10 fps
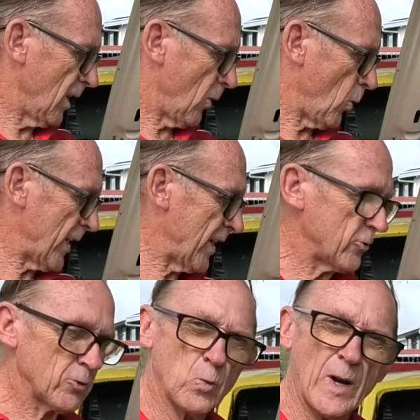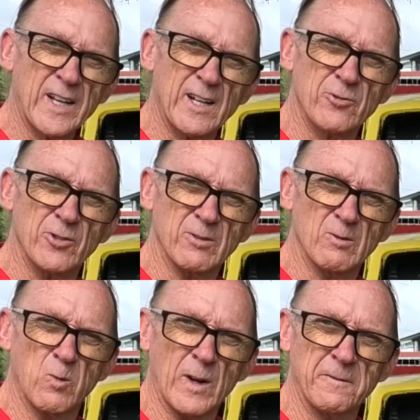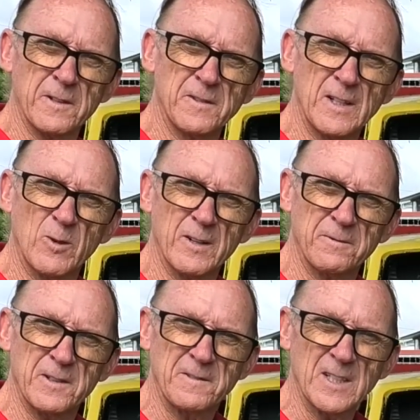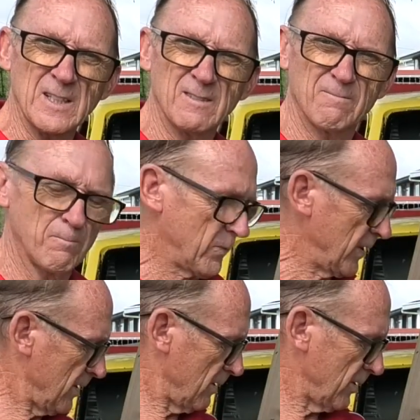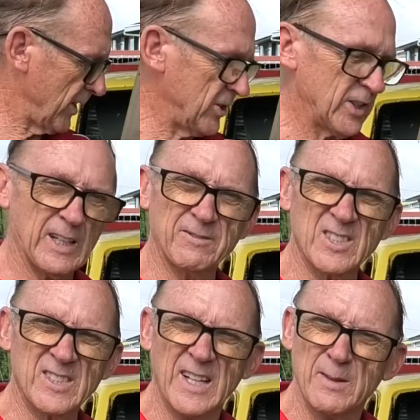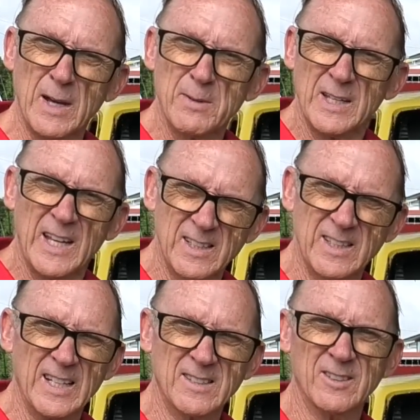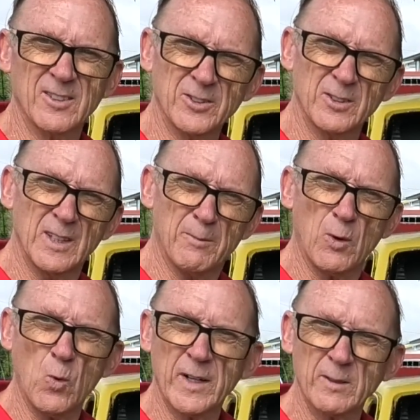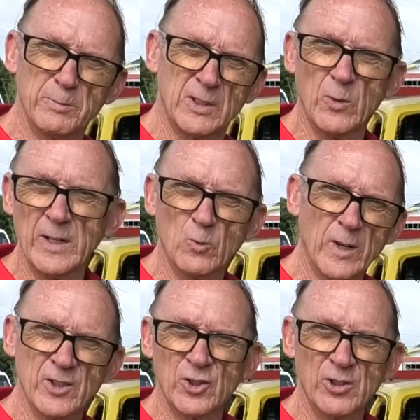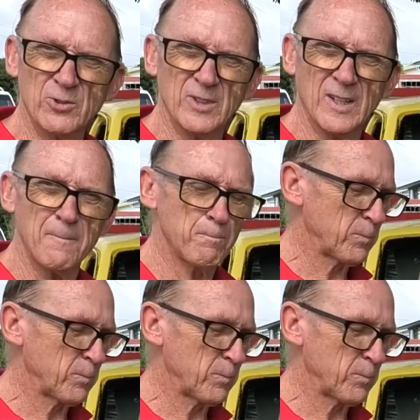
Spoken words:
100, 100, 150, 150? Then you'd have to say maybe a head gasket on number 1 between 1 and 2, yeah?